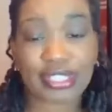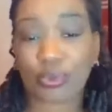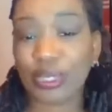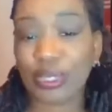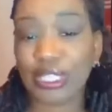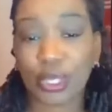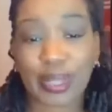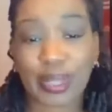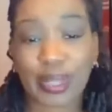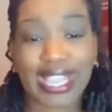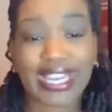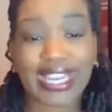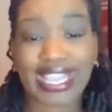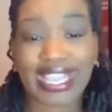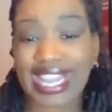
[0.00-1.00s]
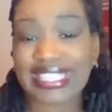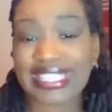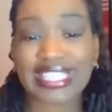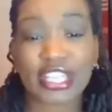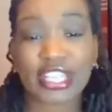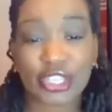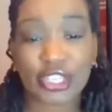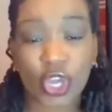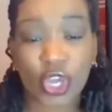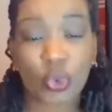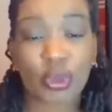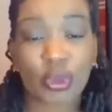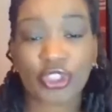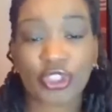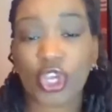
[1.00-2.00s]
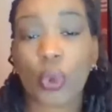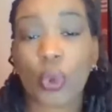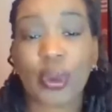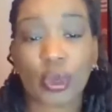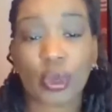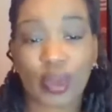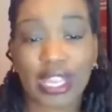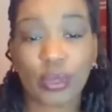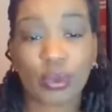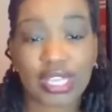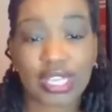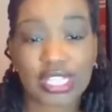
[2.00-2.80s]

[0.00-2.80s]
was relocating, and I didn't know what the going rate